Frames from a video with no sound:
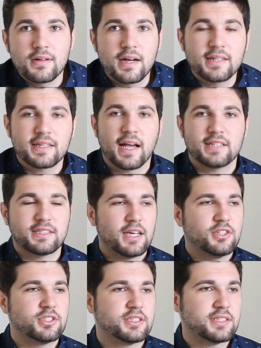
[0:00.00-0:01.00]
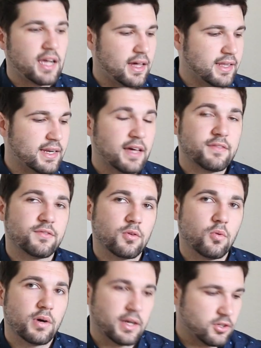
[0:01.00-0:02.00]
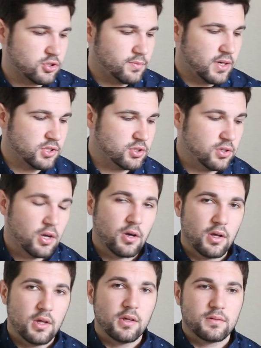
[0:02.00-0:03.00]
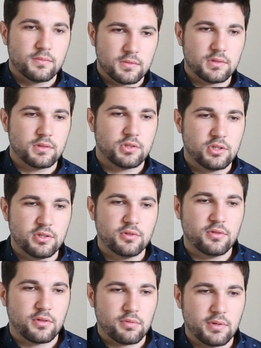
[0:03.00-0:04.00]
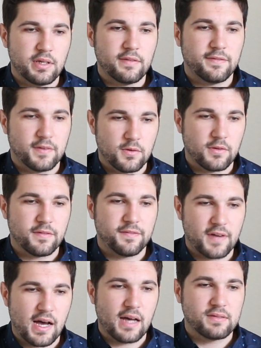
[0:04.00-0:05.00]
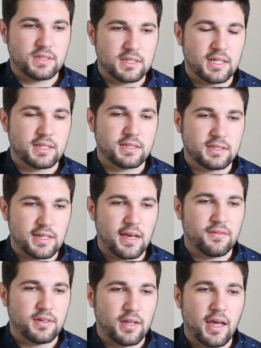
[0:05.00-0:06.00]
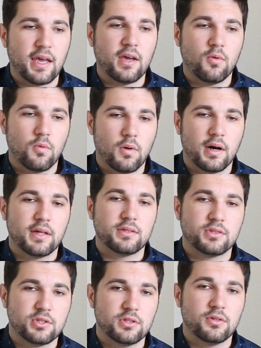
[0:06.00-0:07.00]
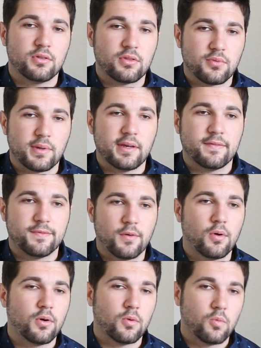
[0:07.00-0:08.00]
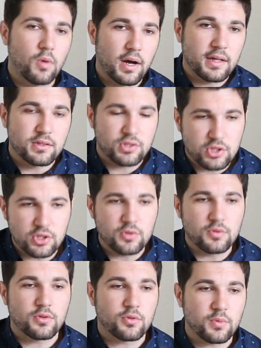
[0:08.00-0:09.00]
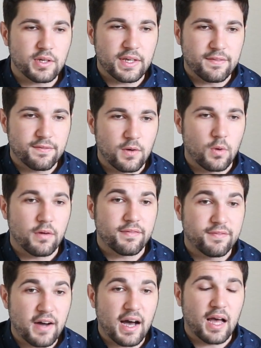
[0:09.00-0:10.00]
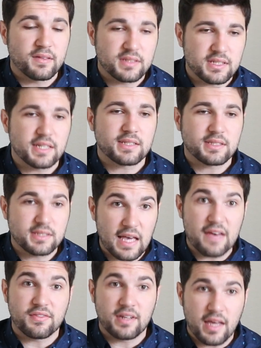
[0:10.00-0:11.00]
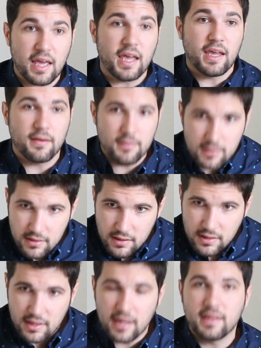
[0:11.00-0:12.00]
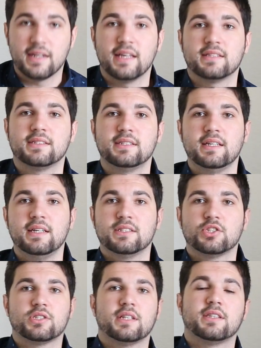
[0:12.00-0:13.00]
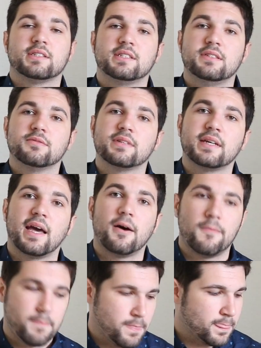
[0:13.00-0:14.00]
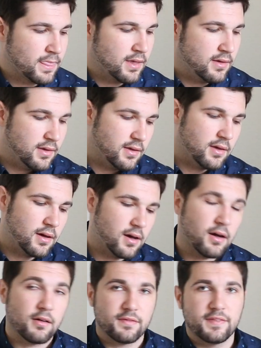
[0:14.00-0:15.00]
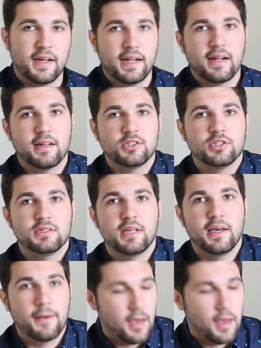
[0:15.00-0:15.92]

Alright, catch that, you just stay on that F for one extra measure. 2, 3, 4, 5, 6, 7, 8, 1, 2, 3, 4, 1, 2, 3, 4, 5, 6, 7, 8. And then hit C and just let the C ring out, or fade out I should say.